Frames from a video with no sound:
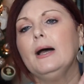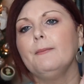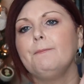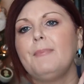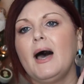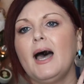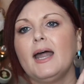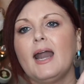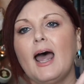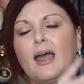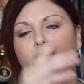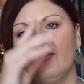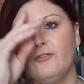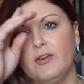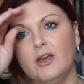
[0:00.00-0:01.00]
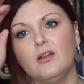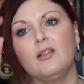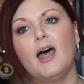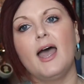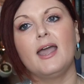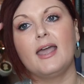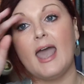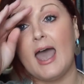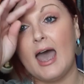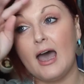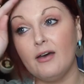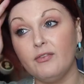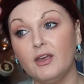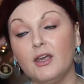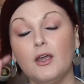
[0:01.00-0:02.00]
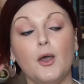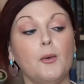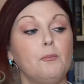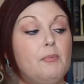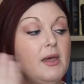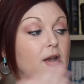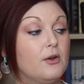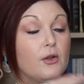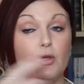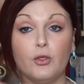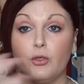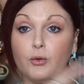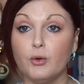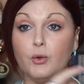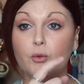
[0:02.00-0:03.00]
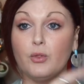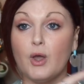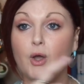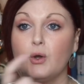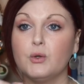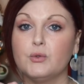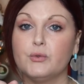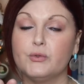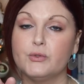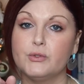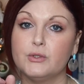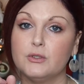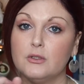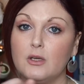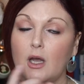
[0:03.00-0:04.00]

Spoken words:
But I feel like having been through those,